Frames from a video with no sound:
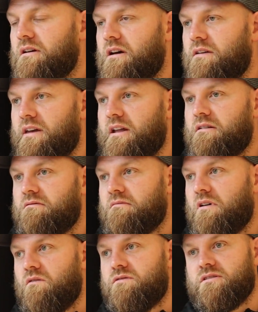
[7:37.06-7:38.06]
And then,
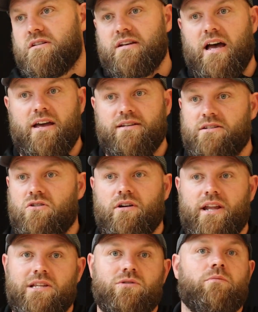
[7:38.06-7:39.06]
obviously, Titus is
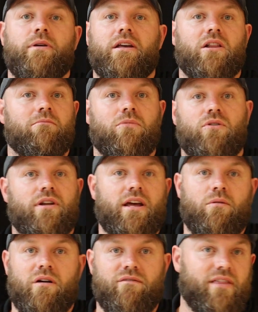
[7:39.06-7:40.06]
going into appeal on
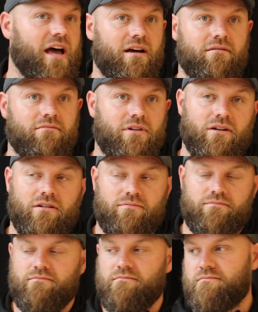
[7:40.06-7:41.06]
Monday. Whether that, you know,
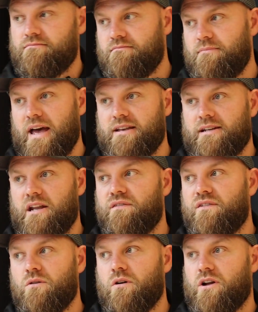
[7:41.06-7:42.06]
bears any
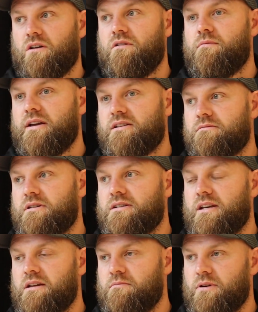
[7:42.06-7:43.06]
fruit or not remains to be
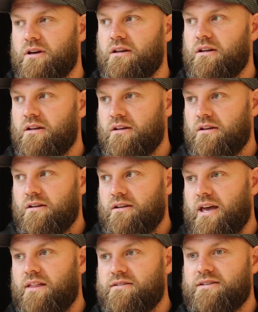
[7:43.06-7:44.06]
seen. But,
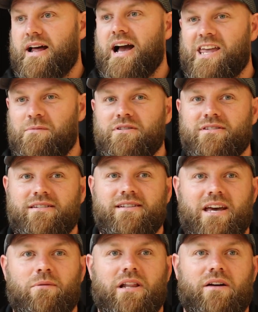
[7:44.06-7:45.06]
yeah, there's an argument to
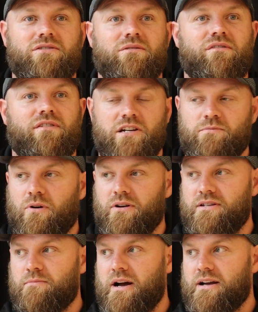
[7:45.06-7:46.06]
say we'll have some fresh
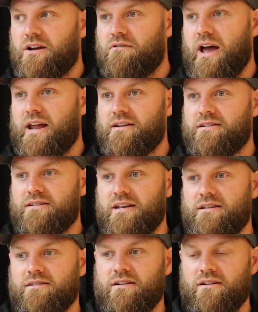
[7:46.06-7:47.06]
bodies back at right end of
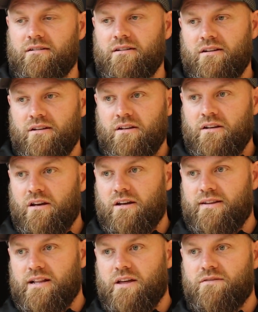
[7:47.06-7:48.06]
season and
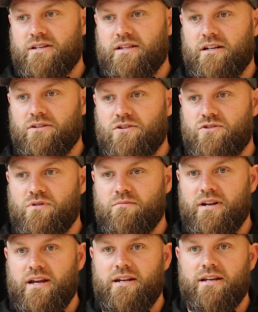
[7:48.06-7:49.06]
they'll give us a little nudge when
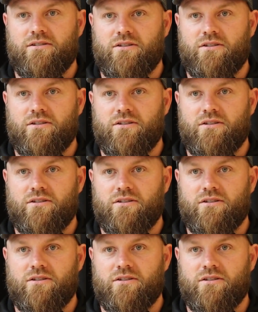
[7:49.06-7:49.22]
we need it.